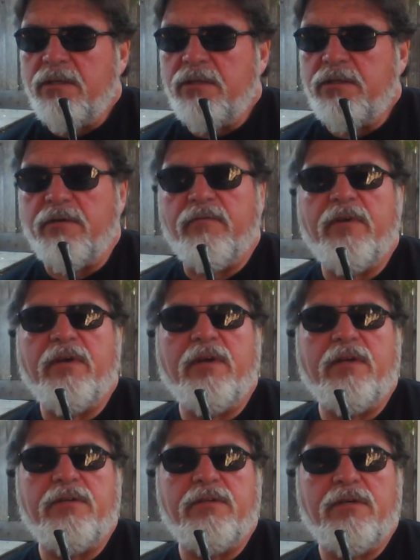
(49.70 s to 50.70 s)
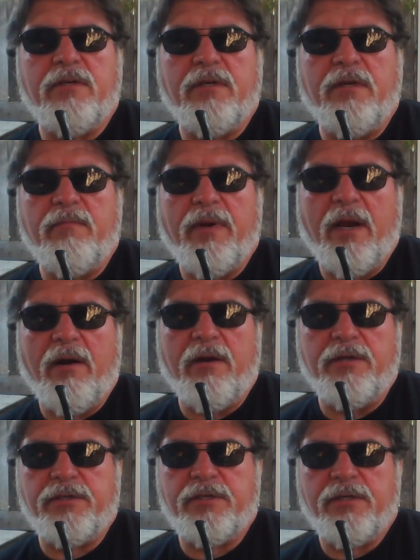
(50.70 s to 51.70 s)
civilians in
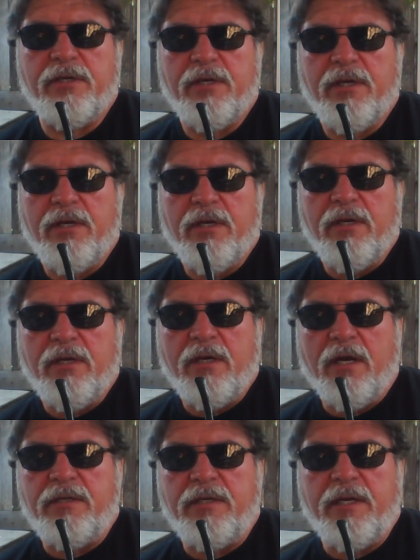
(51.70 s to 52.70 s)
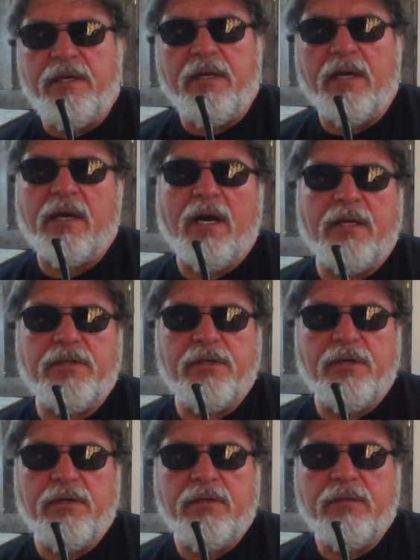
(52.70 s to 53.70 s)
Paris attending a
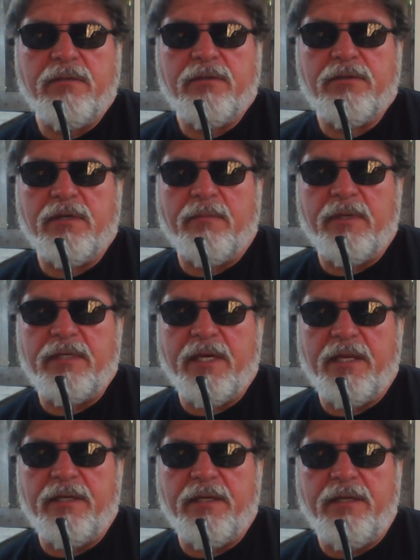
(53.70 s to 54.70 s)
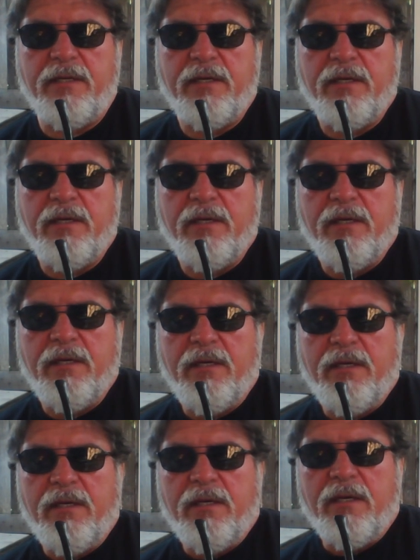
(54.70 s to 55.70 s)
concert. Some attended
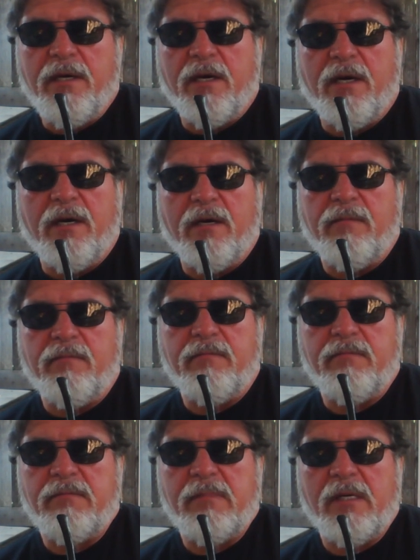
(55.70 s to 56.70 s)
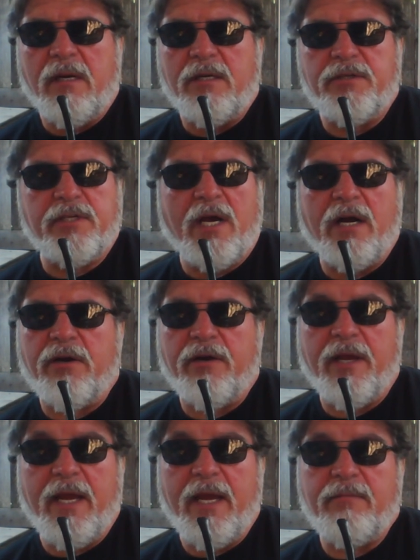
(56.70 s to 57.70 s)
um, a soccer
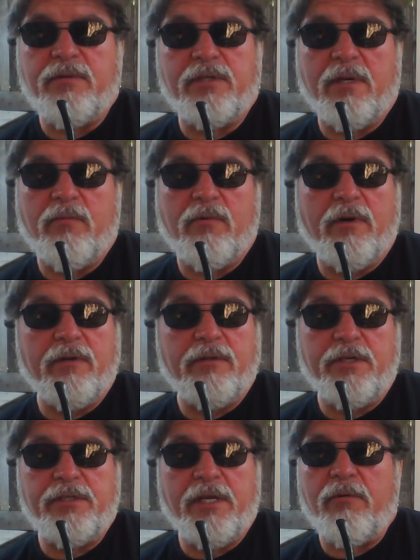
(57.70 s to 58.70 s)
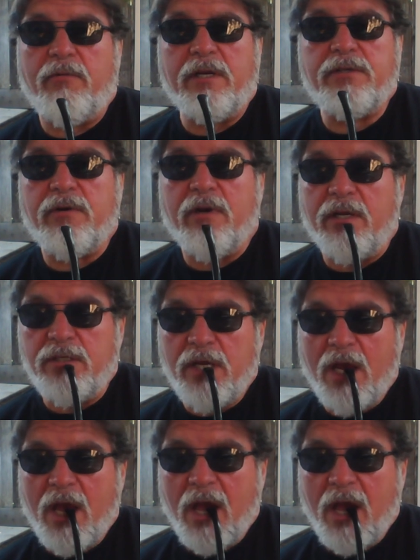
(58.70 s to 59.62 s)
game. Some were just at restaurants.